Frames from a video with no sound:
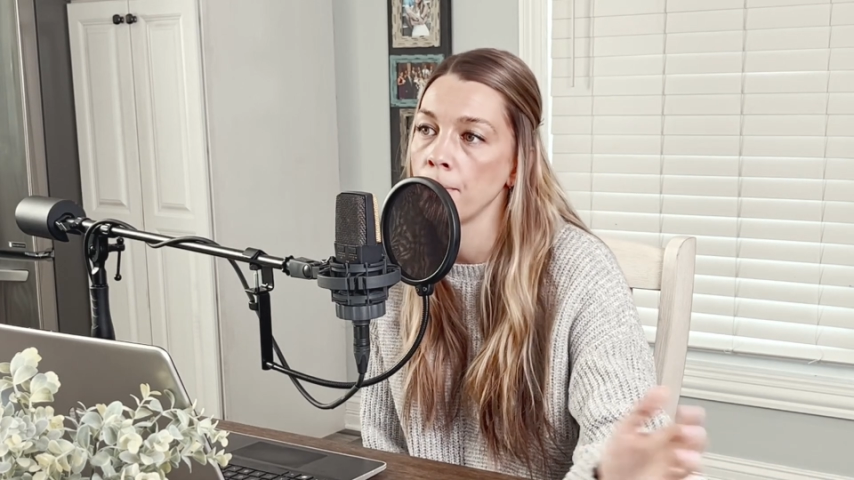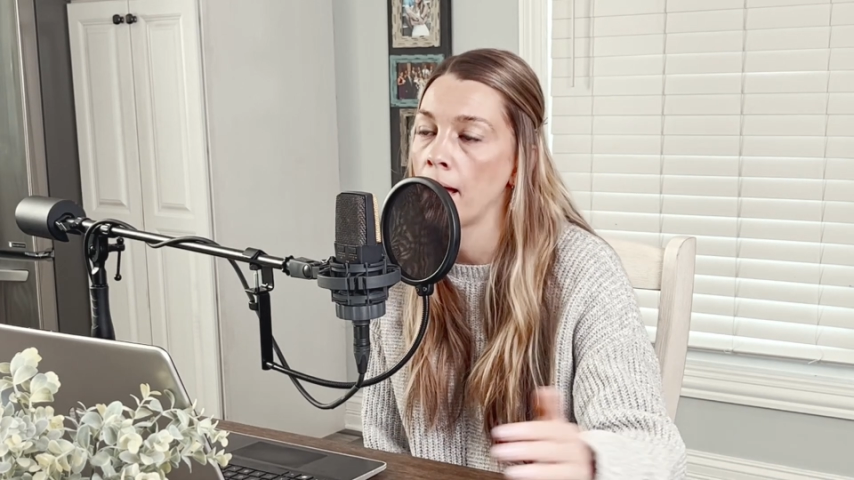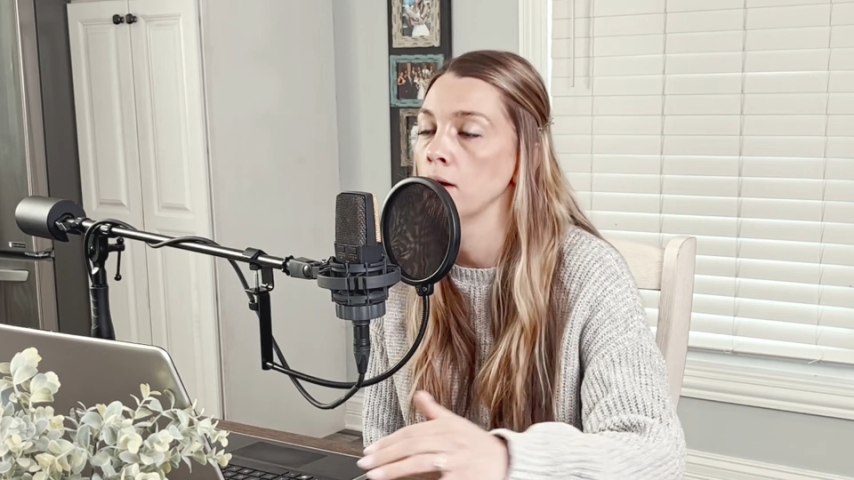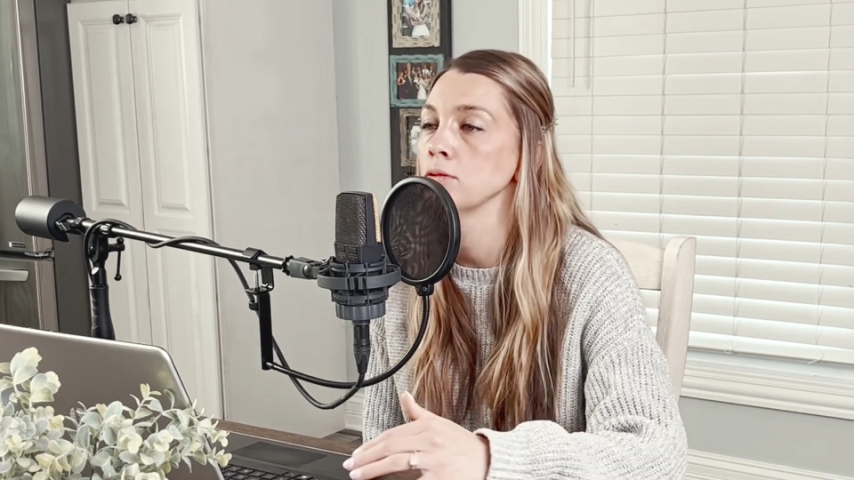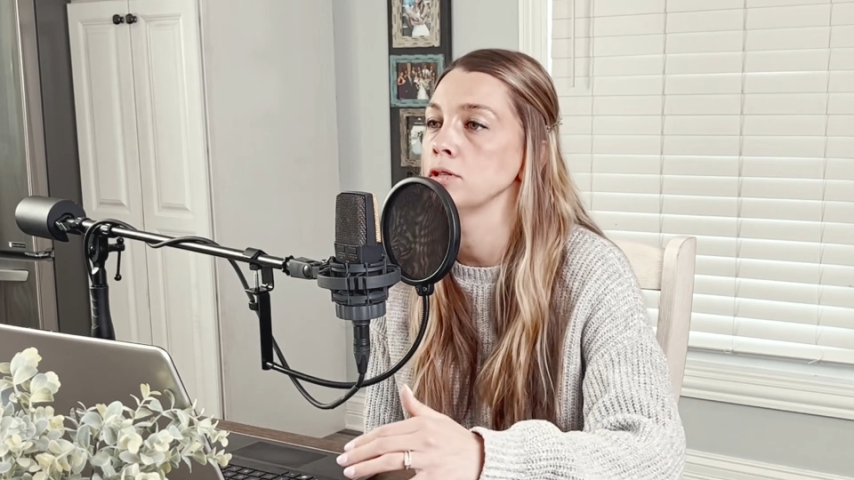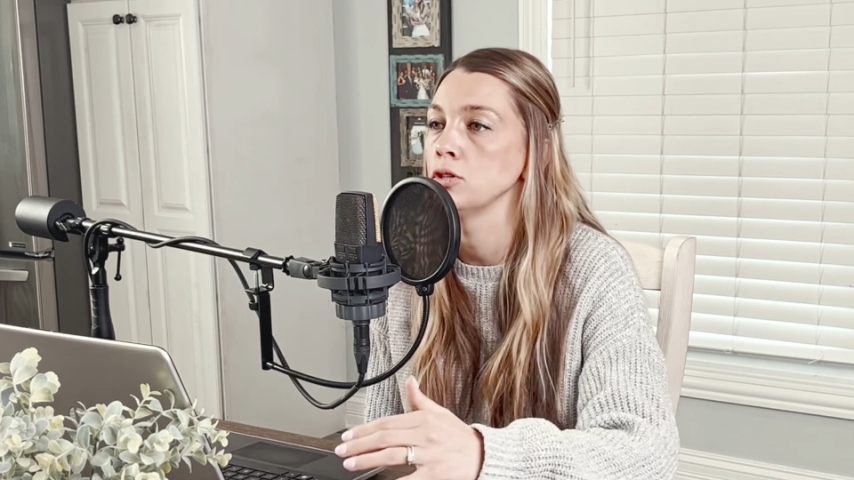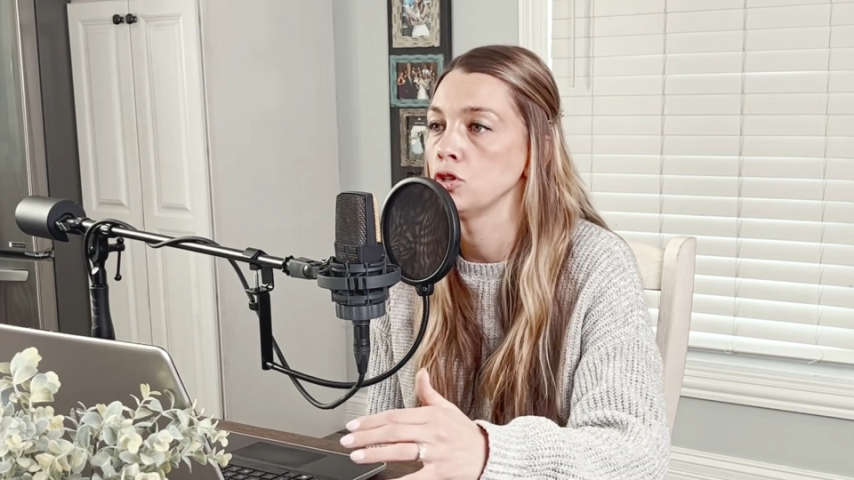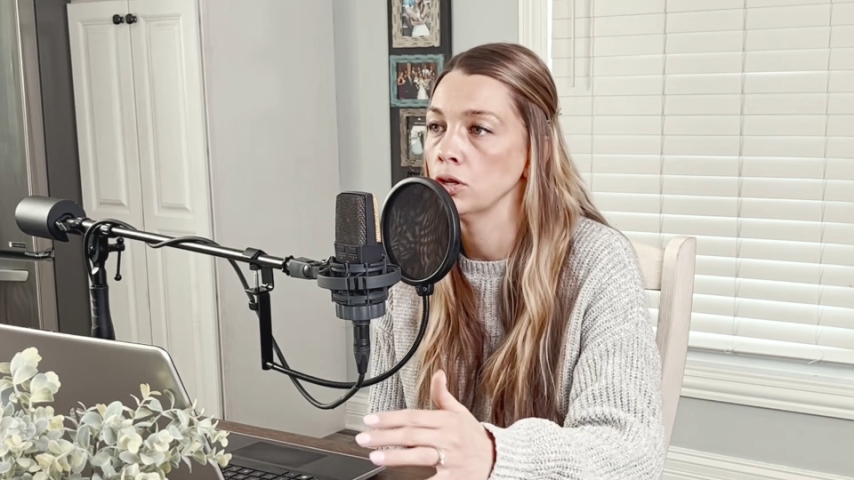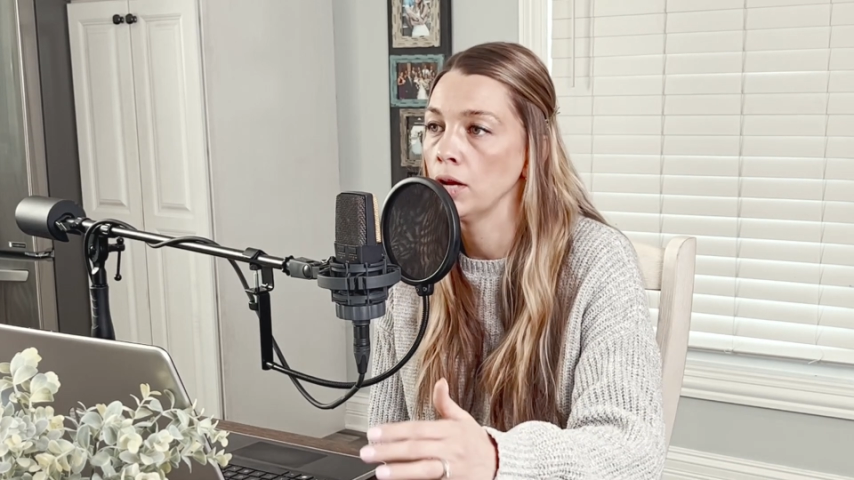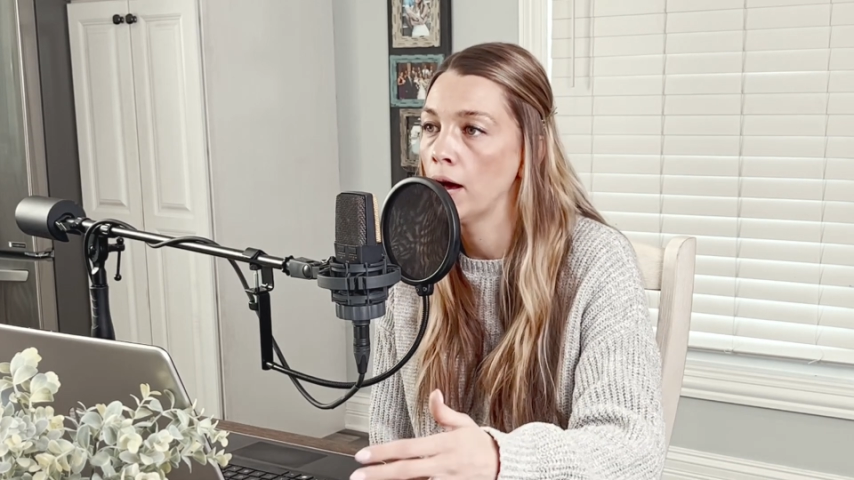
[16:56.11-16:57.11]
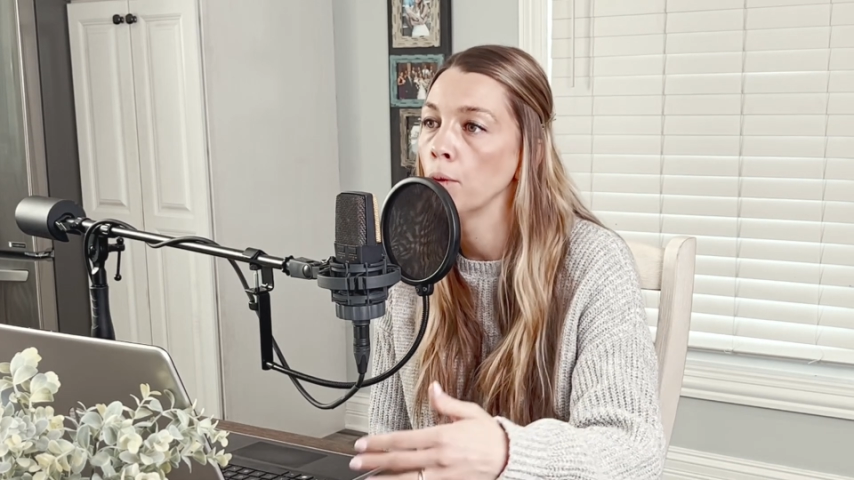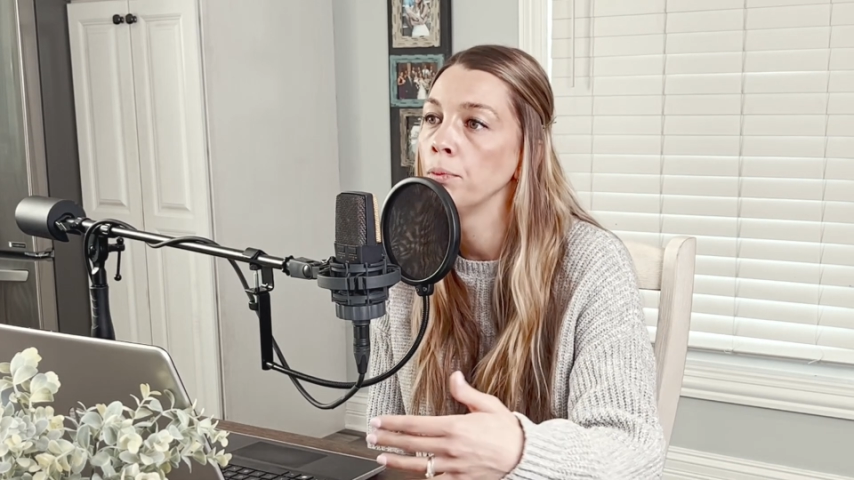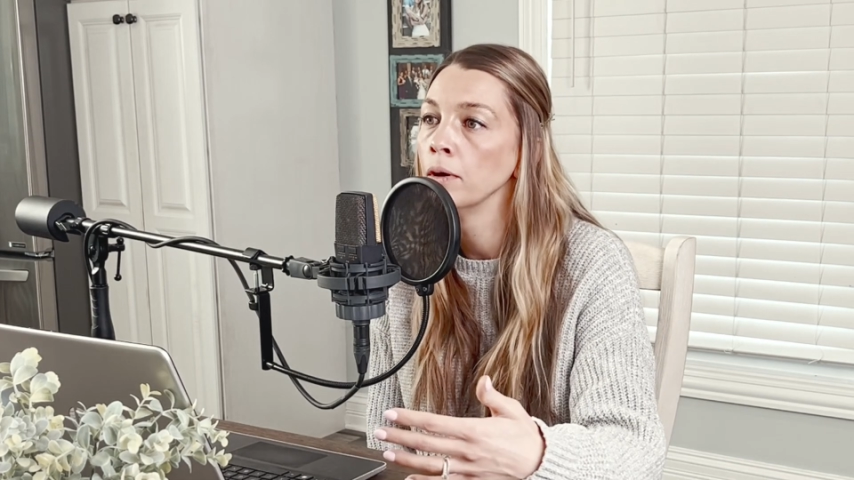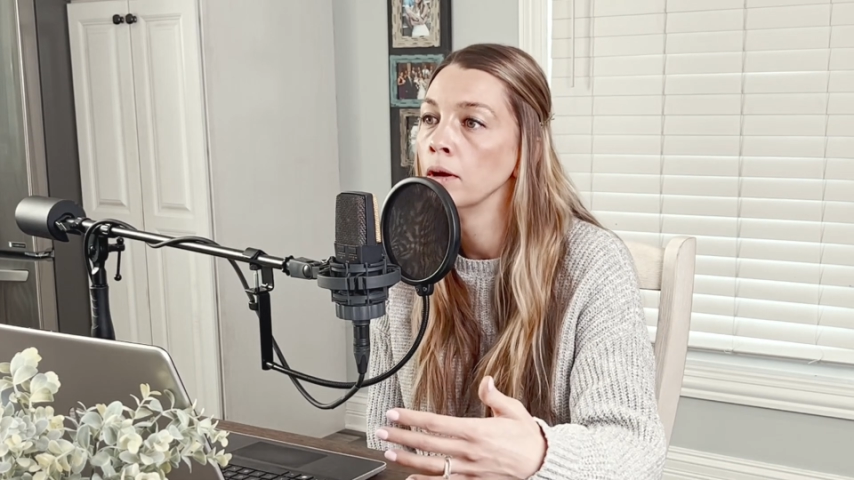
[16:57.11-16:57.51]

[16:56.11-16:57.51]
the house, it should help